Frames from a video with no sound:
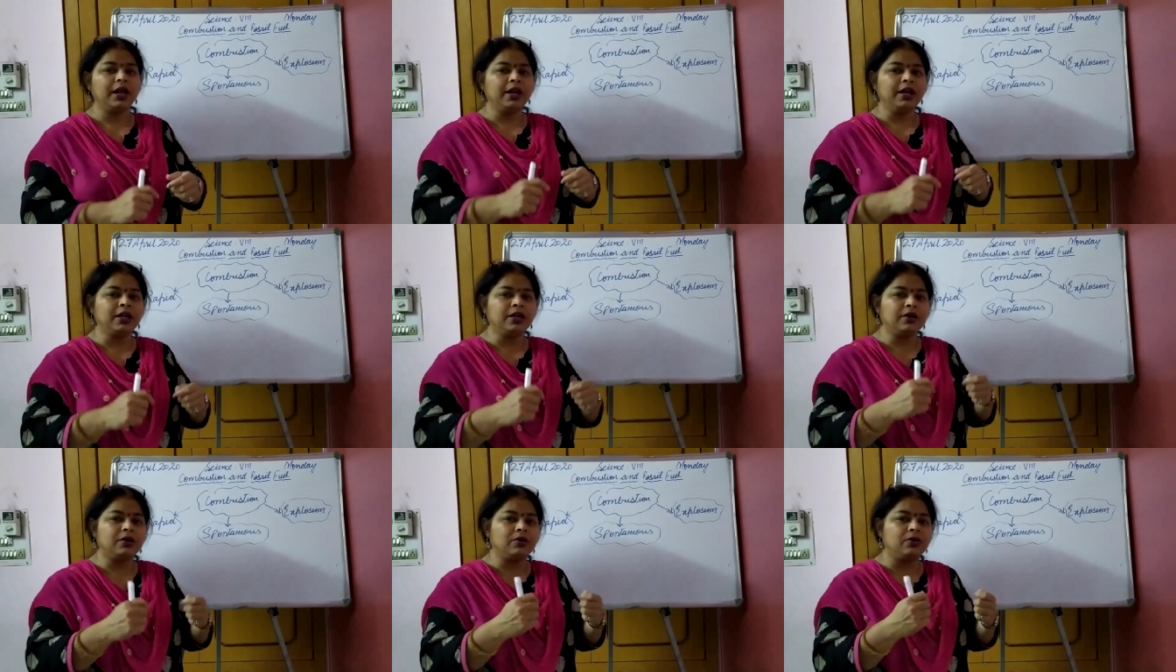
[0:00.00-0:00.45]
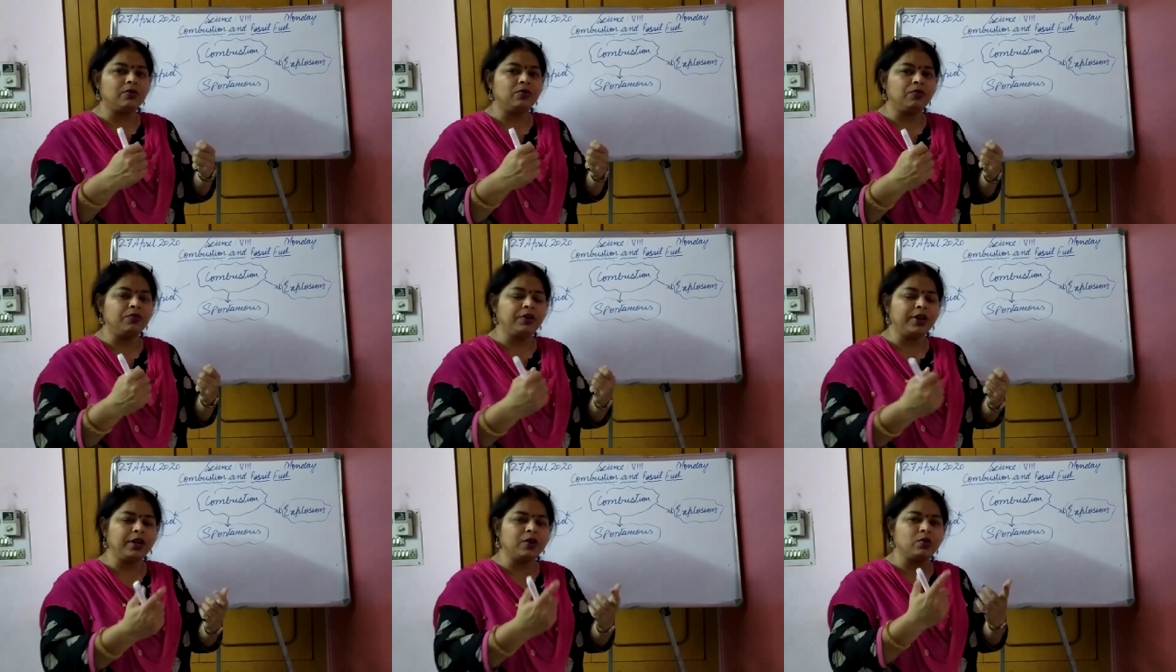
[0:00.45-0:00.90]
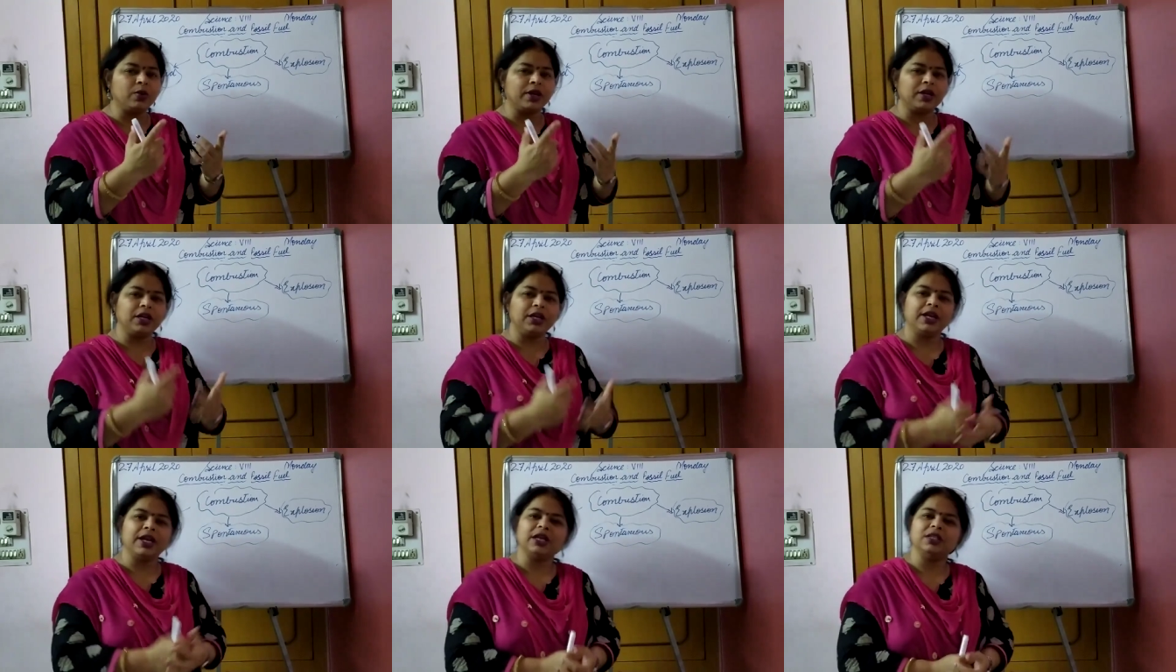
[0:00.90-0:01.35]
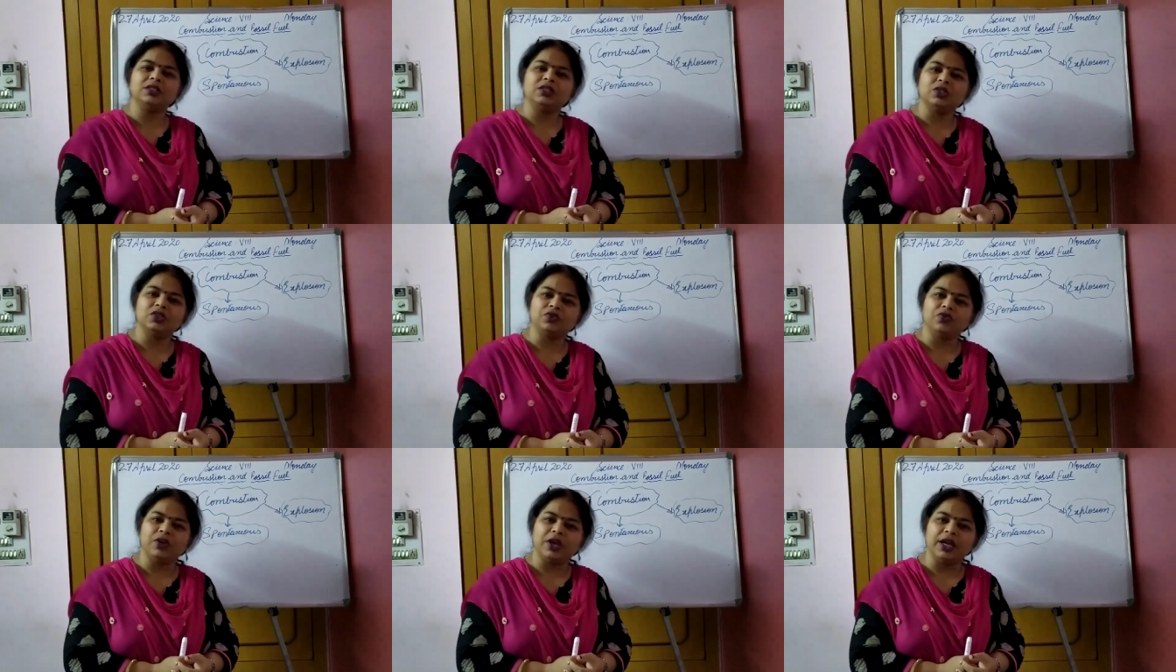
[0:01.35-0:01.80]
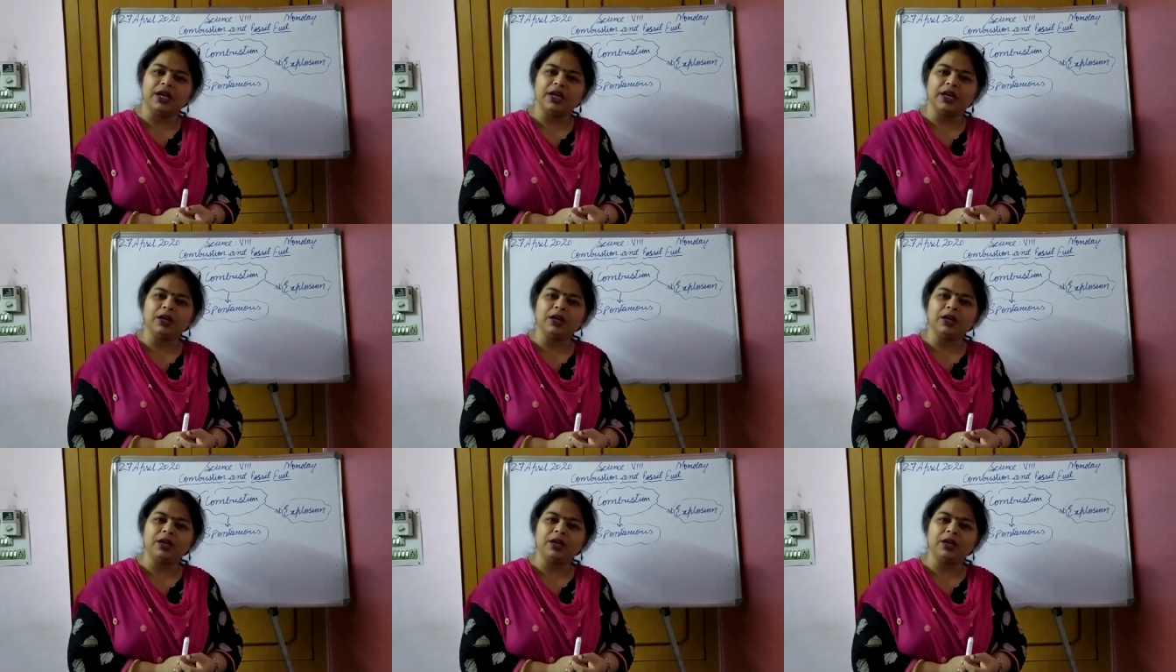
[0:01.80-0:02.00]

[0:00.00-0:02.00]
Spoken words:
it very quickly catches fire.